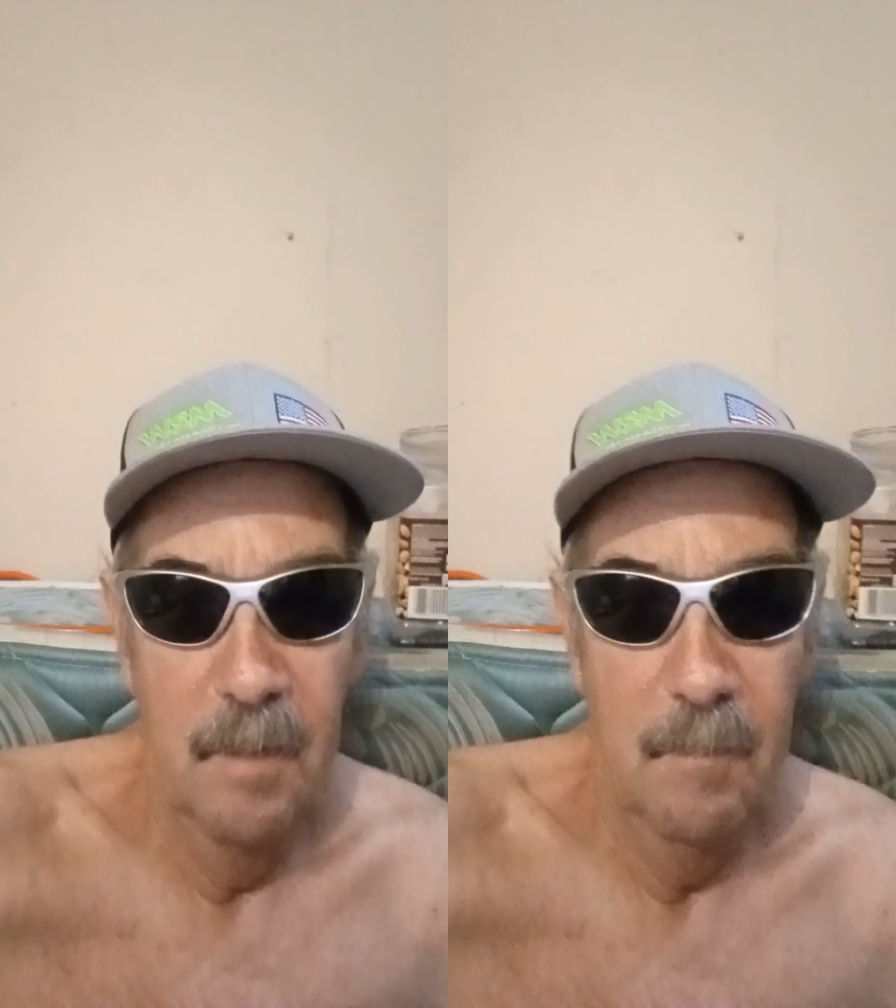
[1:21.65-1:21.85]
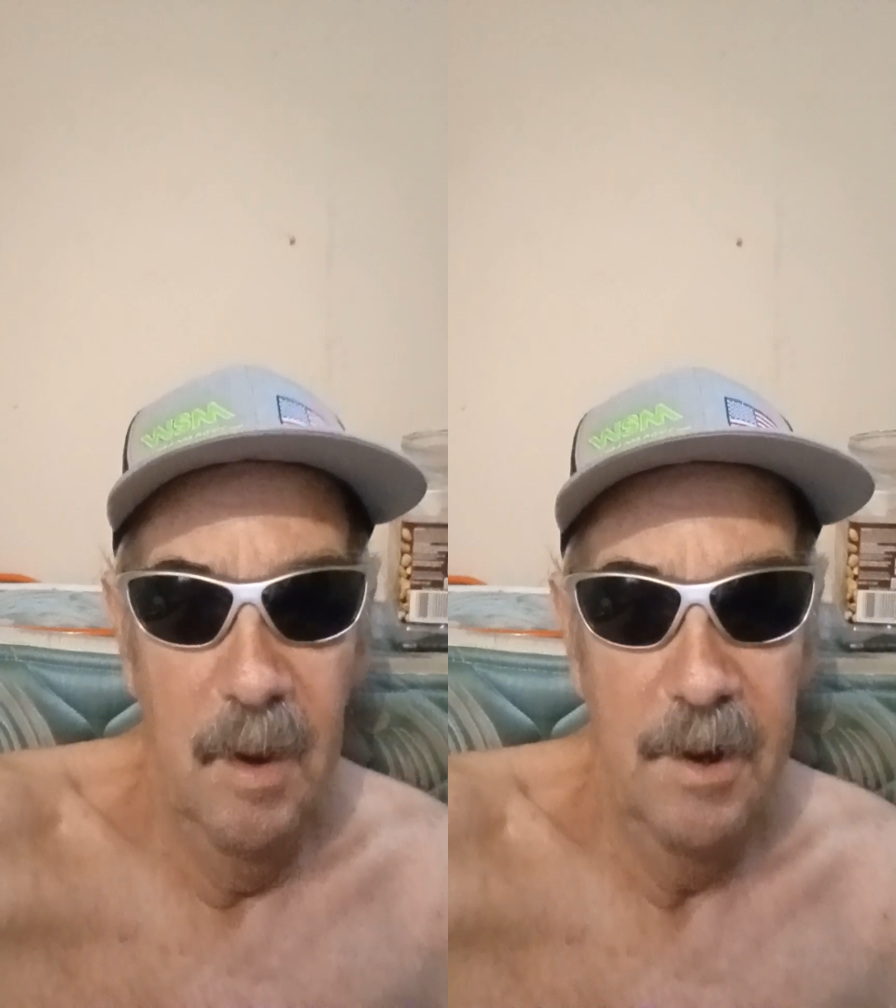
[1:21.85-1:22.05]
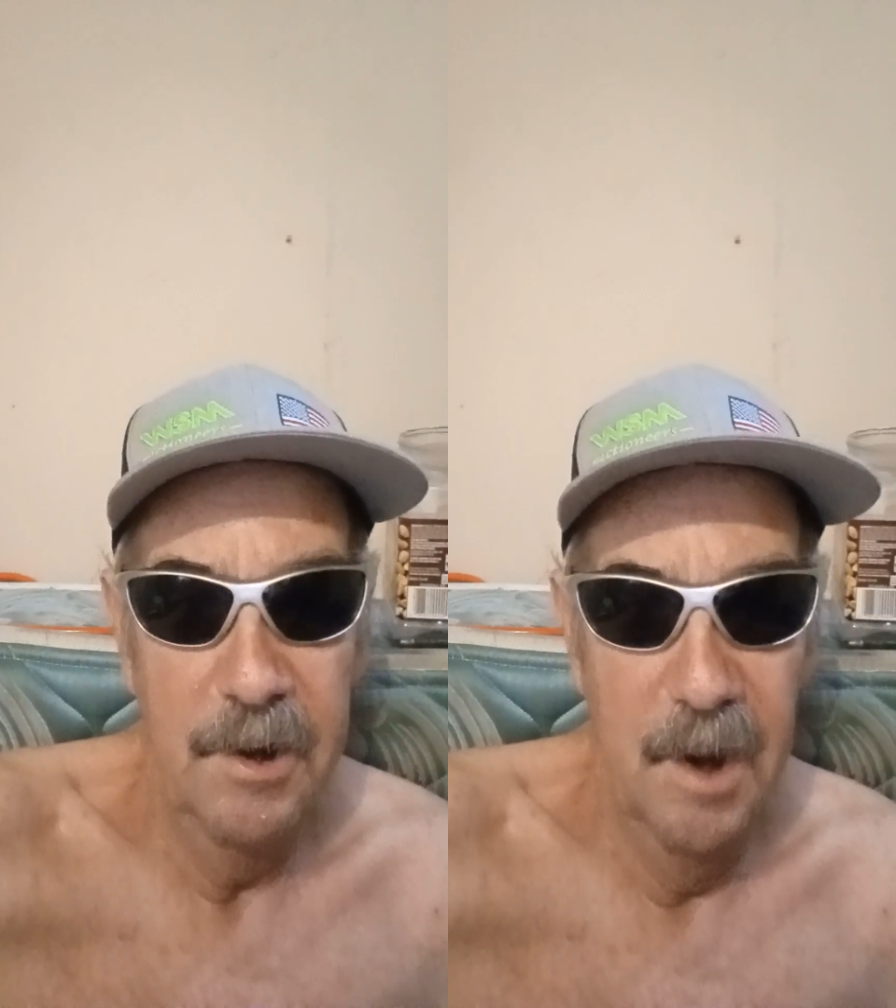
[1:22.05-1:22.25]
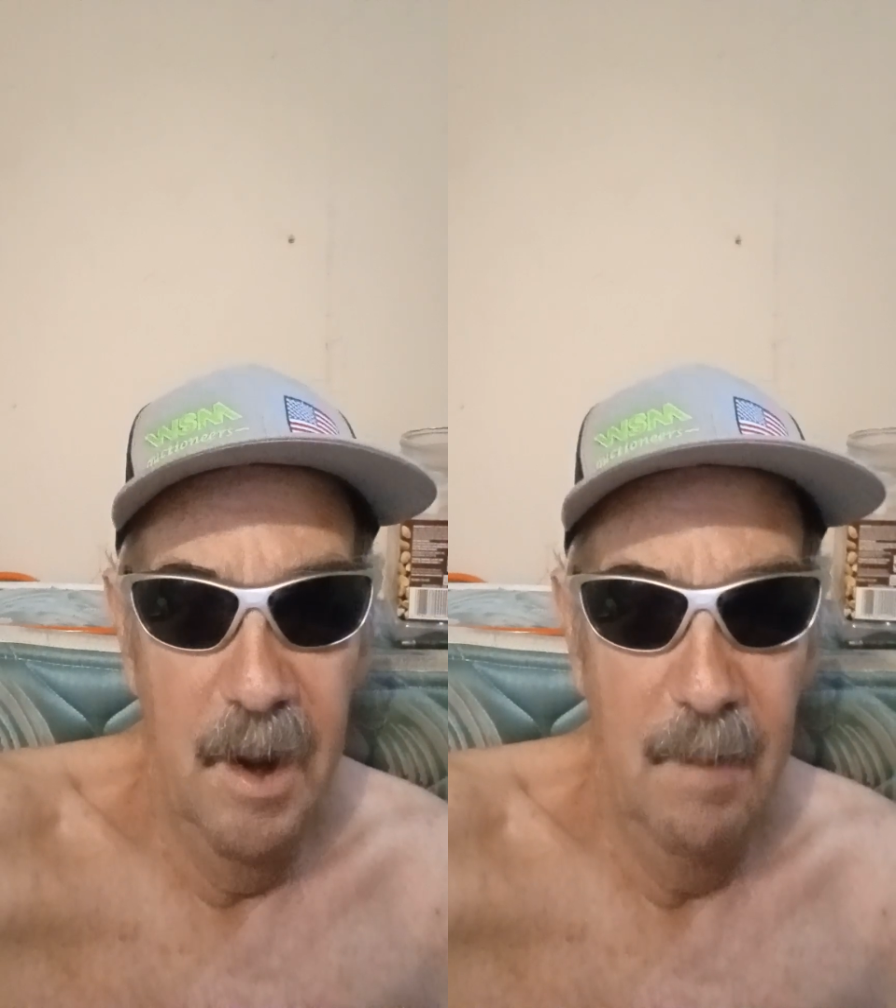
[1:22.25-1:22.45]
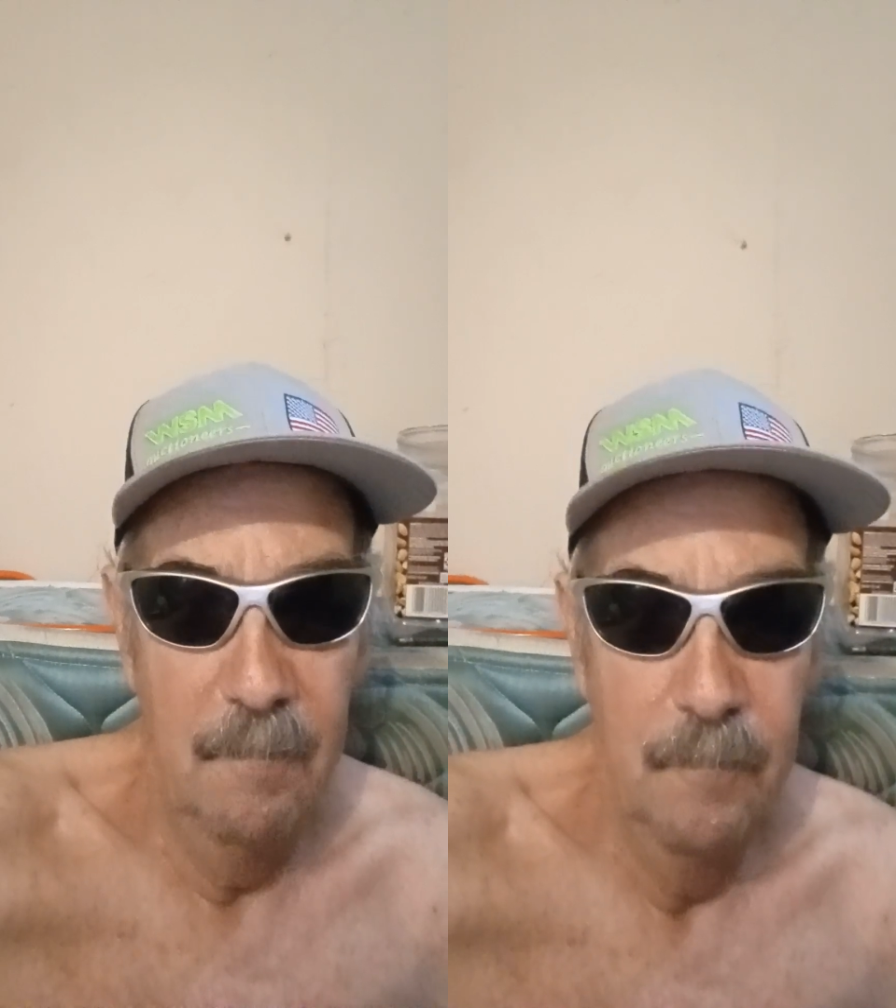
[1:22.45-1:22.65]
But
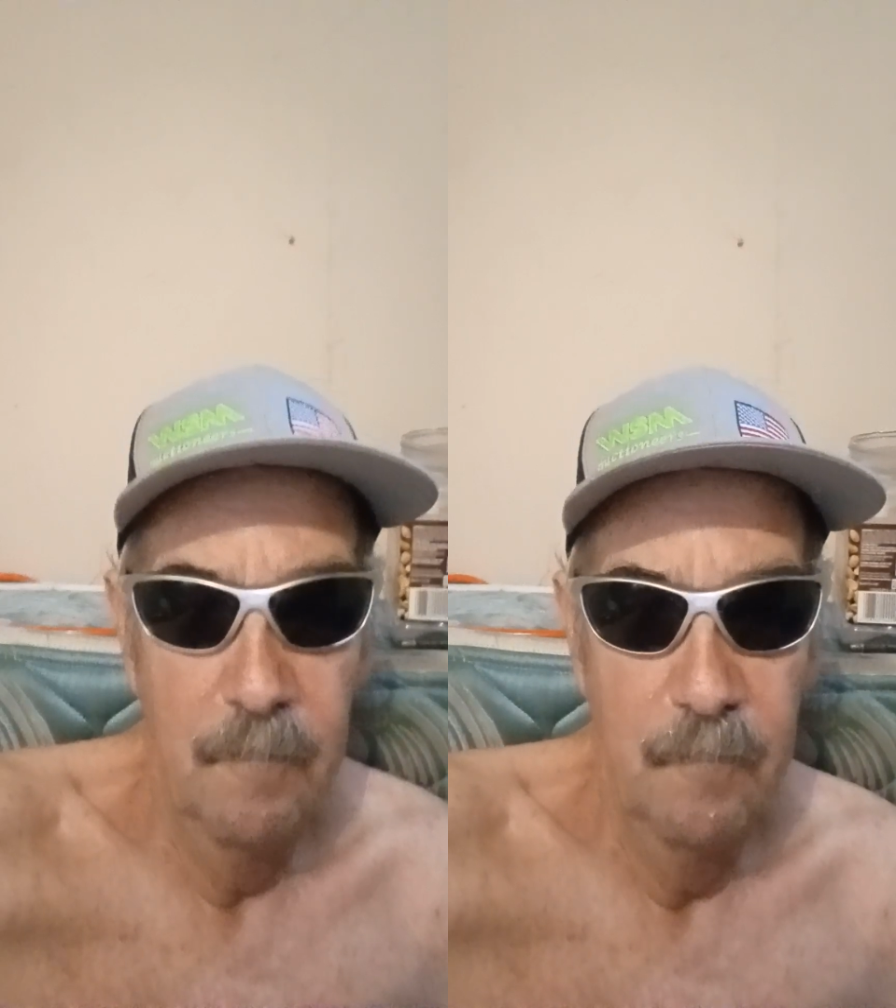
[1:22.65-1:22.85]
um,